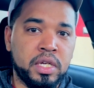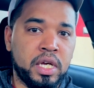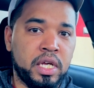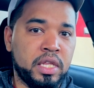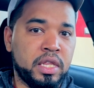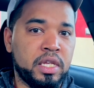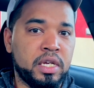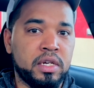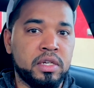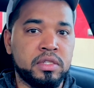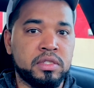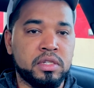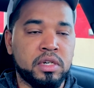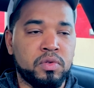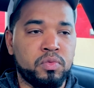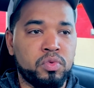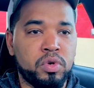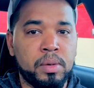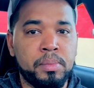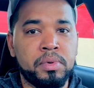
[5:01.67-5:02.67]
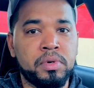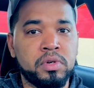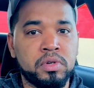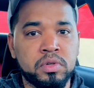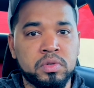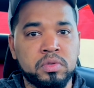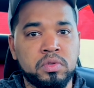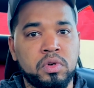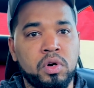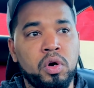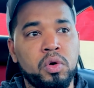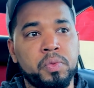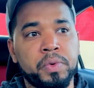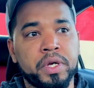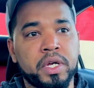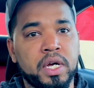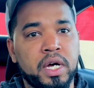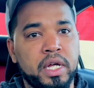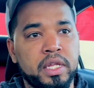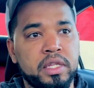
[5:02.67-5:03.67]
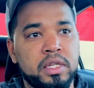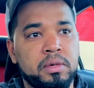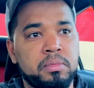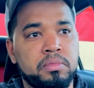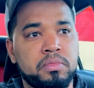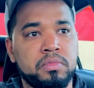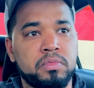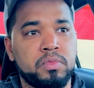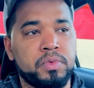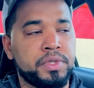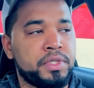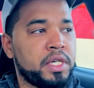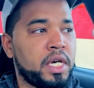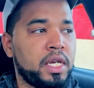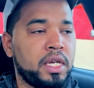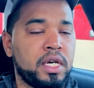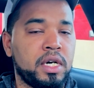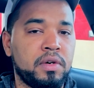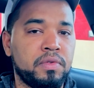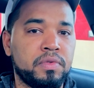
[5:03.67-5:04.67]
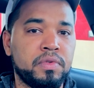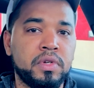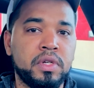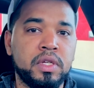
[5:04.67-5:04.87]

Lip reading: and there's a rubber O-ring on them, which I love,